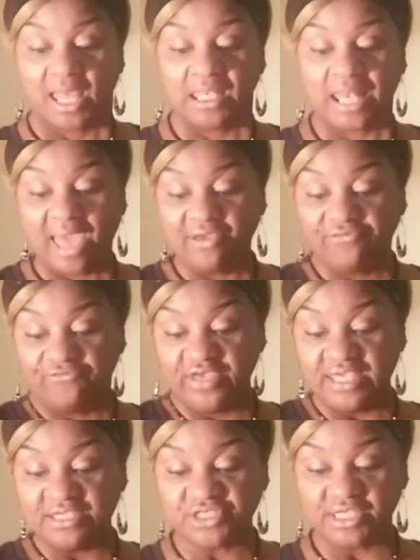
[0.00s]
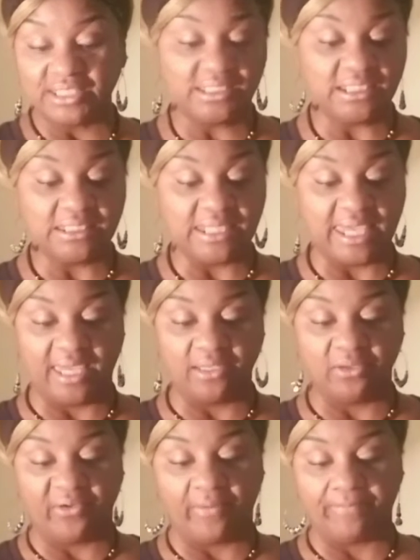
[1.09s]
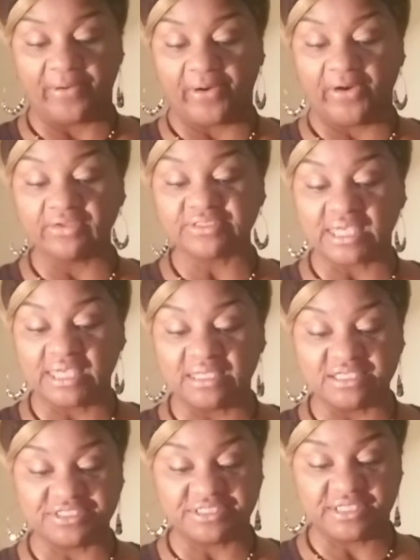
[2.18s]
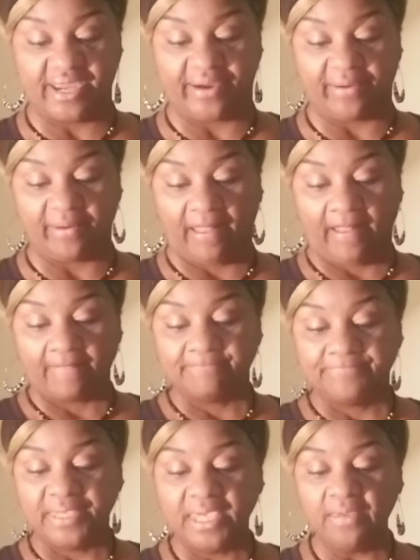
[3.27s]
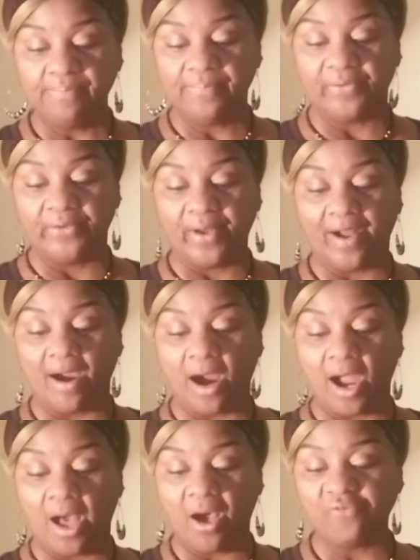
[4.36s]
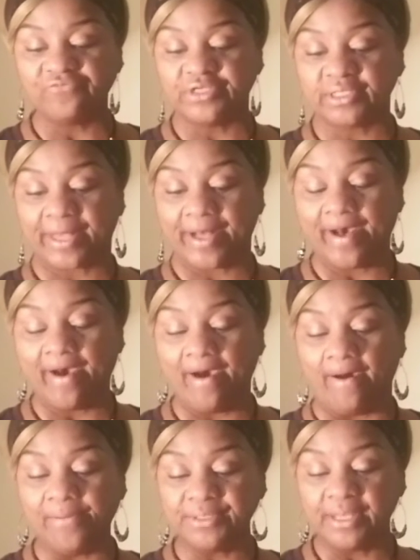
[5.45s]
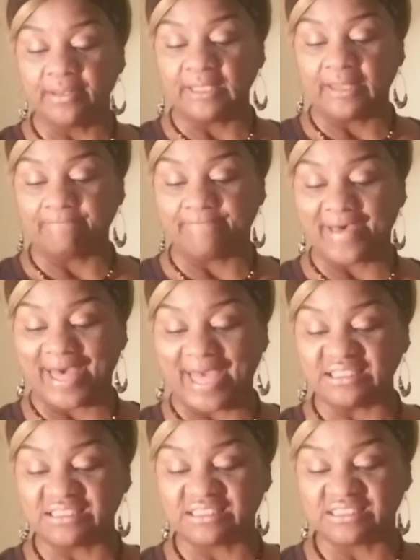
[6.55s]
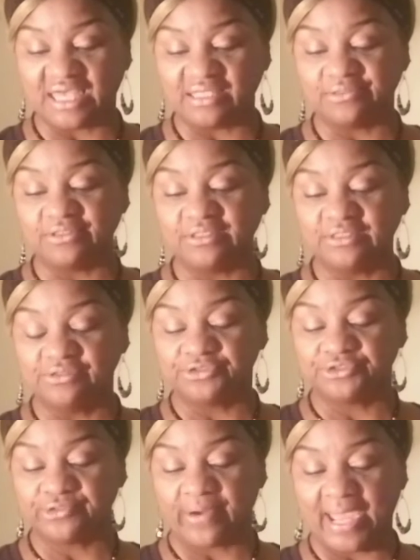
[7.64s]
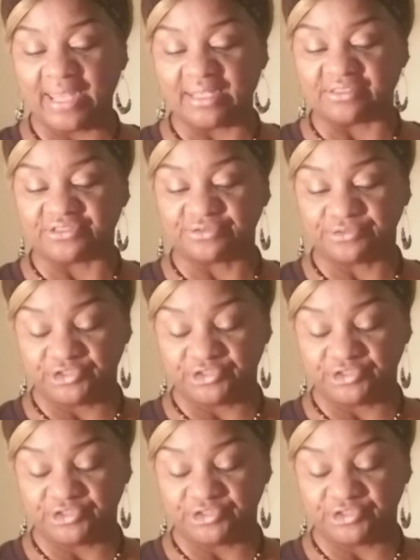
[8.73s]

Like fish in a net or birds in a snare, people are often caught by sudden tragedies.